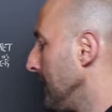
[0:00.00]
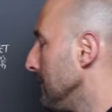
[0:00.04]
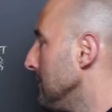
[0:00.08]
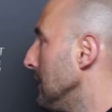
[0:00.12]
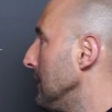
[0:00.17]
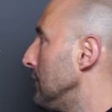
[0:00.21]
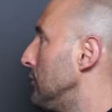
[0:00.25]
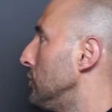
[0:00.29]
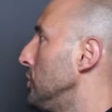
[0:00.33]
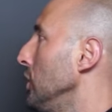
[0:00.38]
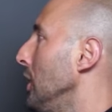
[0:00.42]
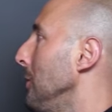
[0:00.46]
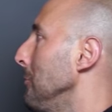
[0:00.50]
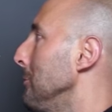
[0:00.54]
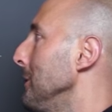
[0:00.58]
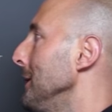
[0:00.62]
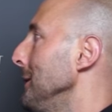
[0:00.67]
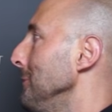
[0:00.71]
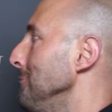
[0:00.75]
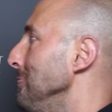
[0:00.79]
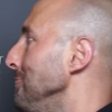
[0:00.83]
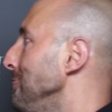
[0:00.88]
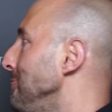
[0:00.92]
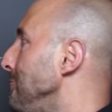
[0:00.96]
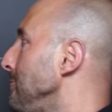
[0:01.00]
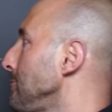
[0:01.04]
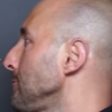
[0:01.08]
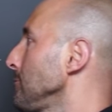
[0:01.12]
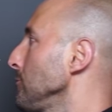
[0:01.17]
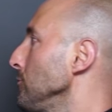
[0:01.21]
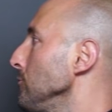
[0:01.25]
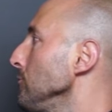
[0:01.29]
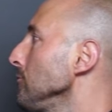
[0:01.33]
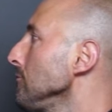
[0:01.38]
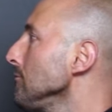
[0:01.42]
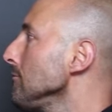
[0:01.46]
Let's jump in.
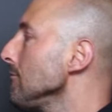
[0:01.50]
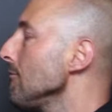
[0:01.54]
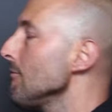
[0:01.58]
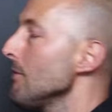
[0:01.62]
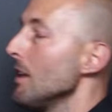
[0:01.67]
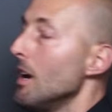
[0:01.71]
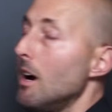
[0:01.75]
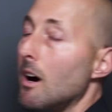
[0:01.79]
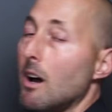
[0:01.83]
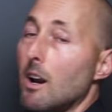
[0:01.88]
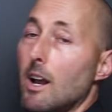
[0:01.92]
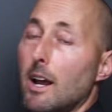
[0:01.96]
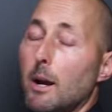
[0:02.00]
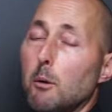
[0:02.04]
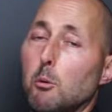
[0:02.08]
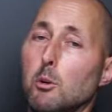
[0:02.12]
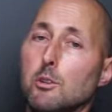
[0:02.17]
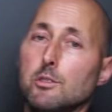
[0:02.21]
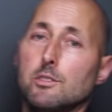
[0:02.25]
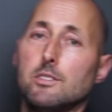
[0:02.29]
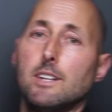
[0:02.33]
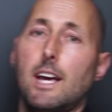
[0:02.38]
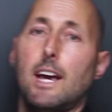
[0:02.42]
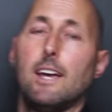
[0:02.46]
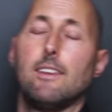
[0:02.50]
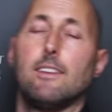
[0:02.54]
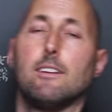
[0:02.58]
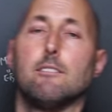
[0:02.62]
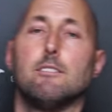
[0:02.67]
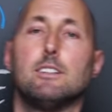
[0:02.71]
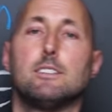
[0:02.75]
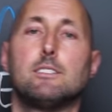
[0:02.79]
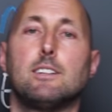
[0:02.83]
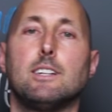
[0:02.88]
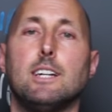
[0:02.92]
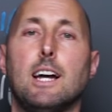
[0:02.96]
I will say that
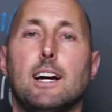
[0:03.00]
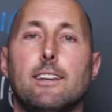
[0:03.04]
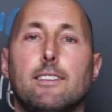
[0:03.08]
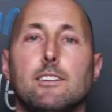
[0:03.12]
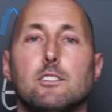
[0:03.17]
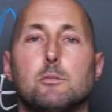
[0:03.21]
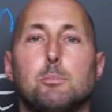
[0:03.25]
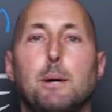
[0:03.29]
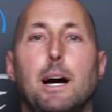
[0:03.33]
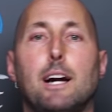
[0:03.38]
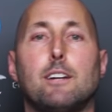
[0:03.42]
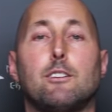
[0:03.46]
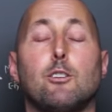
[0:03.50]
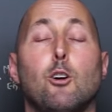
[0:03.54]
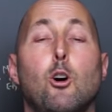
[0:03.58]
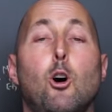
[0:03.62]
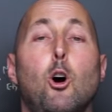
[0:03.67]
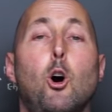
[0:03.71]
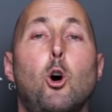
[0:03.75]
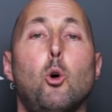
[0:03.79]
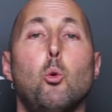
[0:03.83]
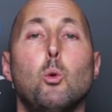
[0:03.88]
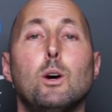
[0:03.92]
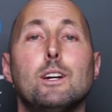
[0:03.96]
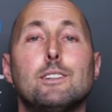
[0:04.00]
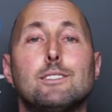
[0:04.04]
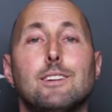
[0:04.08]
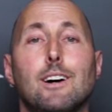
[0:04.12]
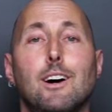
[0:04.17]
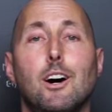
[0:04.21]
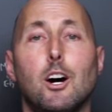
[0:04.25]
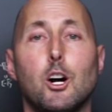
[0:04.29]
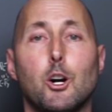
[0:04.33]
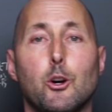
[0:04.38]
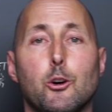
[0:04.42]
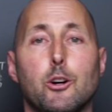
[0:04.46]
let's connect this back to Always
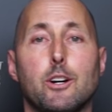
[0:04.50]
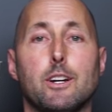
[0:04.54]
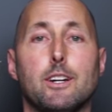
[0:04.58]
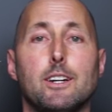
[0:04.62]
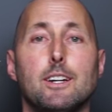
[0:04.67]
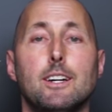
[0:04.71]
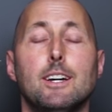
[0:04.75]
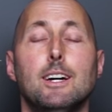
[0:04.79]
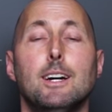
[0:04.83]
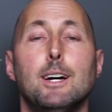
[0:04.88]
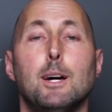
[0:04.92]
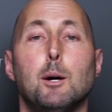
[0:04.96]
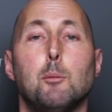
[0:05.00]
Hungry